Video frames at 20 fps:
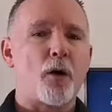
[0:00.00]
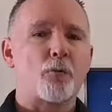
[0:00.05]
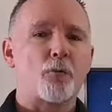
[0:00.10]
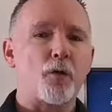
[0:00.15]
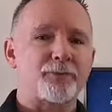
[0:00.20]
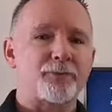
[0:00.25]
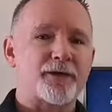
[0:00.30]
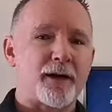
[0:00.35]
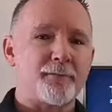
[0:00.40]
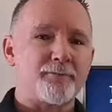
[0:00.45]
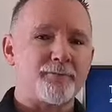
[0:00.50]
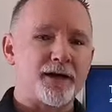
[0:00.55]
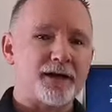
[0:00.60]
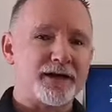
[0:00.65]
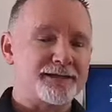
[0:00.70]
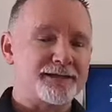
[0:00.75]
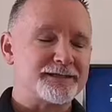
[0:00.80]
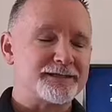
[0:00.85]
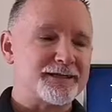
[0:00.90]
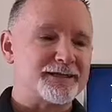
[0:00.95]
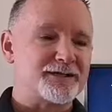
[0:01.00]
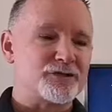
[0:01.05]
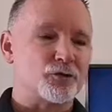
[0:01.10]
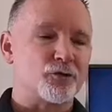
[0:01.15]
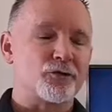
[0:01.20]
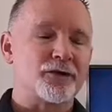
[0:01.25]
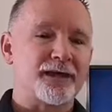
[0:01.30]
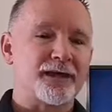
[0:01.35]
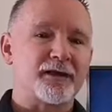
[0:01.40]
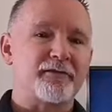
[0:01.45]
And what that means is
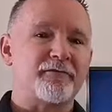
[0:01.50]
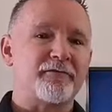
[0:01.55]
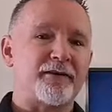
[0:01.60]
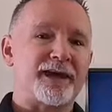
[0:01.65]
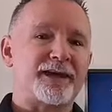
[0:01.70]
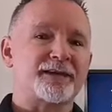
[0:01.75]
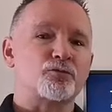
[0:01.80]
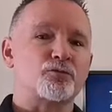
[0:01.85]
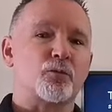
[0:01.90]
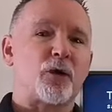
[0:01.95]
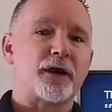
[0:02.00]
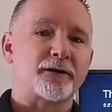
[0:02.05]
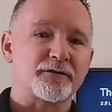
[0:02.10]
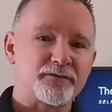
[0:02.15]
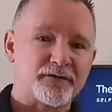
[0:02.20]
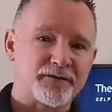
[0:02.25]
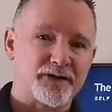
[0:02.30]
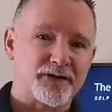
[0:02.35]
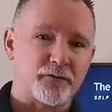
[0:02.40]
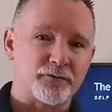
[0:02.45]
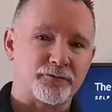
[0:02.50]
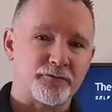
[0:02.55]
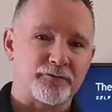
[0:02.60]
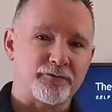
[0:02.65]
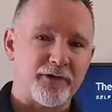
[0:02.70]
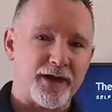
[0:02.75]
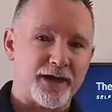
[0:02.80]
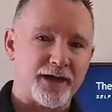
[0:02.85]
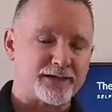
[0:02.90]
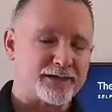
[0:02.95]
looking at Phase 1 of
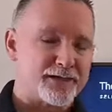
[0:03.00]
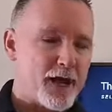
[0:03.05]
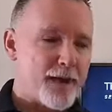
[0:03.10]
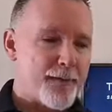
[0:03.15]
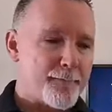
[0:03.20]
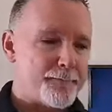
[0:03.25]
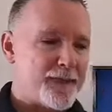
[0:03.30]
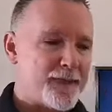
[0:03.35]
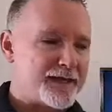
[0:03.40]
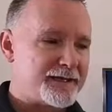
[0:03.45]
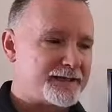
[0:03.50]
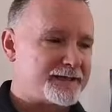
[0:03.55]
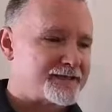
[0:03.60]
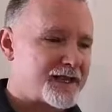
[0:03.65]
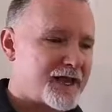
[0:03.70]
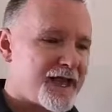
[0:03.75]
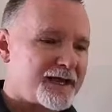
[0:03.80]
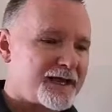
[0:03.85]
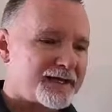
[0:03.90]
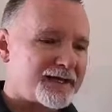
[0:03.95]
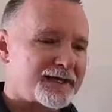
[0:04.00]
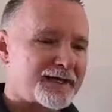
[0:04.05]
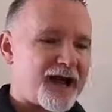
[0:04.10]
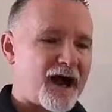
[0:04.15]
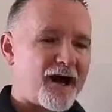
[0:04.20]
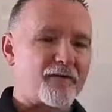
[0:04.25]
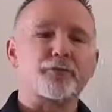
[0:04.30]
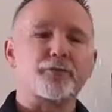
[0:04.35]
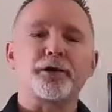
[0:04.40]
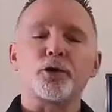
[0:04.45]
self-defense means
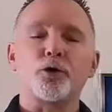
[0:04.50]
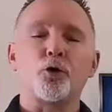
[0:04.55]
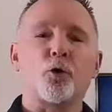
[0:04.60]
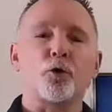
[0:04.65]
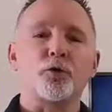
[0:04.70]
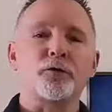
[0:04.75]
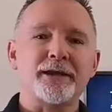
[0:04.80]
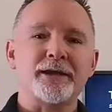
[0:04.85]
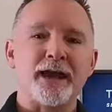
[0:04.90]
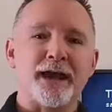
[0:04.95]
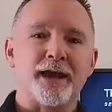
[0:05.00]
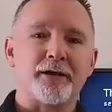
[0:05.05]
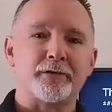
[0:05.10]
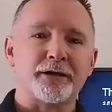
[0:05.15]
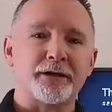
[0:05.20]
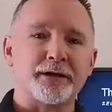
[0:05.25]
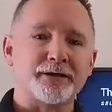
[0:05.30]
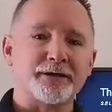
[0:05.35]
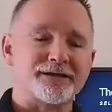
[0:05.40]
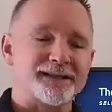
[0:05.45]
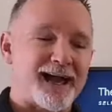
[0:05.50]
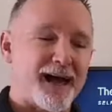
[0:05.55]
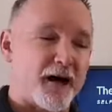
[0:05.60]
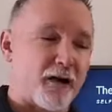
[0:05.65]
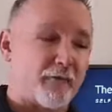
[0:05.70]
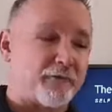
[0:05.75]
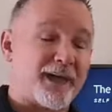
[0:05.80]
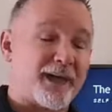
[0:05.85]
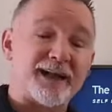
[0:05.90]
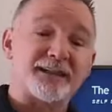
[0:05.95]
covering all the areas
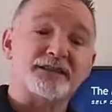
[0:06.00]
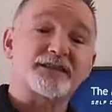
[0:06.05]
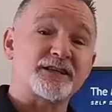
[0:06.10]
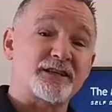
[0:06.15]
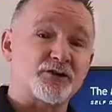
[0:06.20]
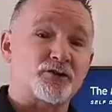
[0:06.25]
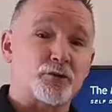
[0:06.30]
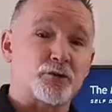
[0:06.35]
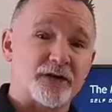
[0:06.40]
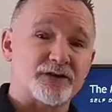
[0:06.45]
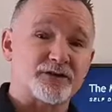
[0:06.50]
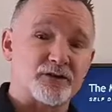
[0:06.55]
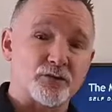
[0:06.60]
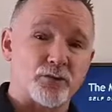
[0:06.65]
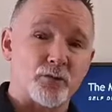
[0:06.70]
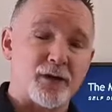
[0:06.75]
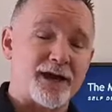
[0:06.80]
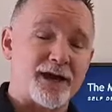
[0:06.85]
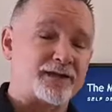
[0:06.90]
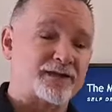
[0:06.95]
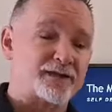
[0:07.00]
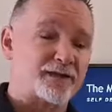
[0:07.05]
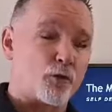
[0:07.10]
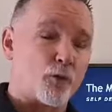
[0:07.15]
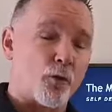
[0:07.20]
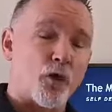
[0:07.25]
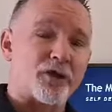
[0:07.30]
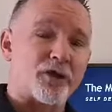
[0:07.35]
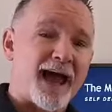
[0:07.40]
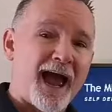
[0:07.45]
of that situational awareness
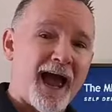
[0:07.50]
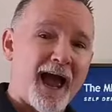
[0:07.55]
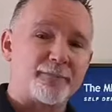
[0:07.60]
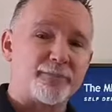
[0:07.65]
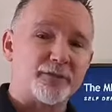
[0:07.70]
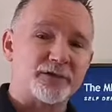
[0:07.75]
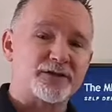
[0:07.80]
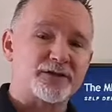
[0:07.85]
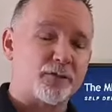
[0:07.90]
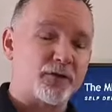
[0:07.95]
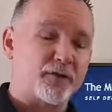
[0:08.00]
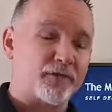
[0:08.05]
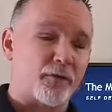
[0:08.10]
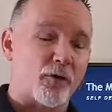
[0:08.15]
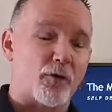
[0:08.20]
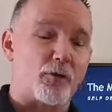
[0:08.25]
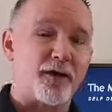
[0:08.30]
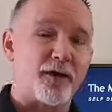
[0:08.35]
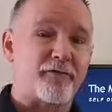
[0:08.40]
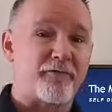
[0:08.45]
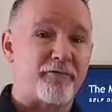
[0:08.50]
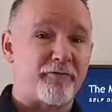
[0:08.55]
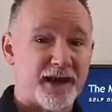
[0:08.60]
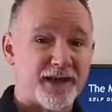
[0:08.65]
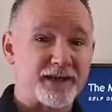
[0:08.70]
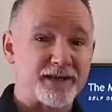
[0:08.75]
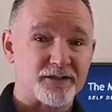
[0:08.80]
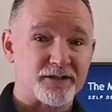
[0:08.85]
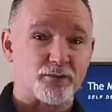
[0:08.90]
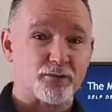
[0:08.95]
and what happens before we're
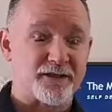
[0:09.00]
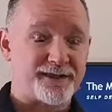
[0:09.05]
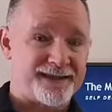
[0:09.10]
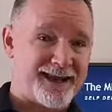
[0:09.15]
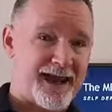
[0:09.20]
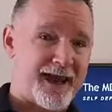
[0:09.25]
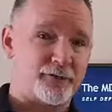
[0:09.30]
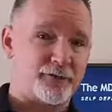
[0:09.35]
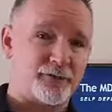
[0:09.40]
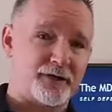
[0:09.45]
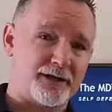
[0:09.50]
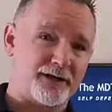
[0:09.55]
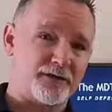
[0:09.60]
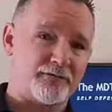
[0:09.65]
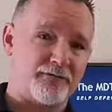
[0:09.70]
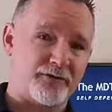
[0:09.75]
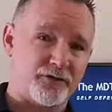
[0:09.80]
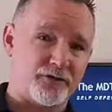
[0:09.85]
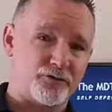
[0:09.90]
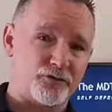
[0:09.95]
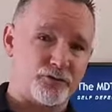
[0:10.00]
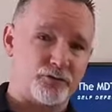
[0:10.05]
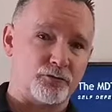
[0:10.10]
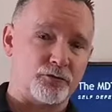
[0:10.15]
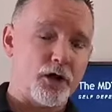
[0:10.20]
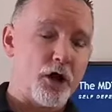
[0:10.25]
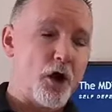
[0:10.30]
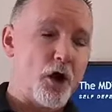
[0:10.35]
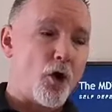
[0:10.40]
faced with an angry individual,